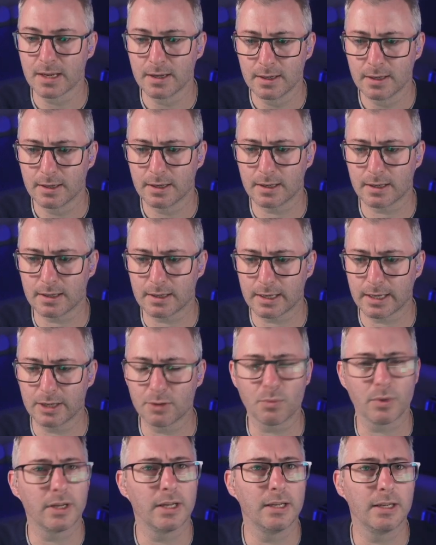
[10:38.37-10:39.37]

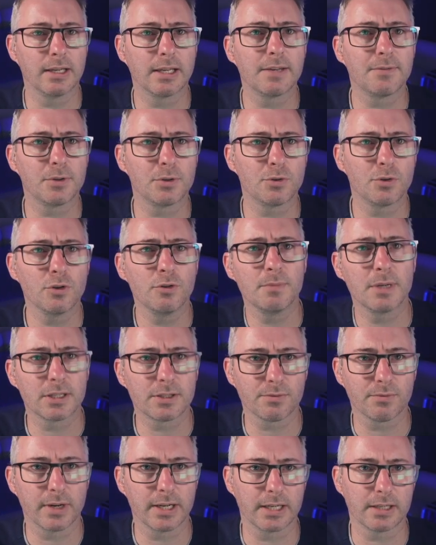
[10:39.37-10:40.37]
and we give you 2
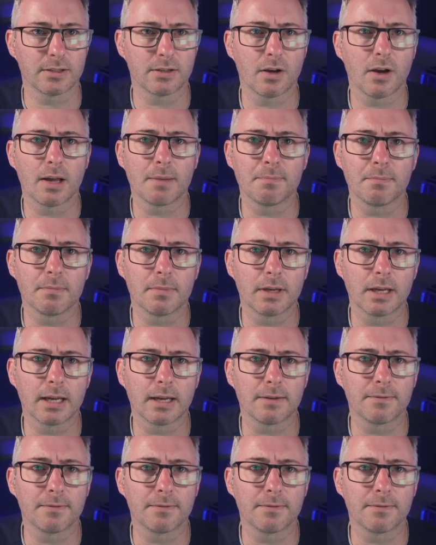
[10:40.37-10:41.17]
minutes of reading time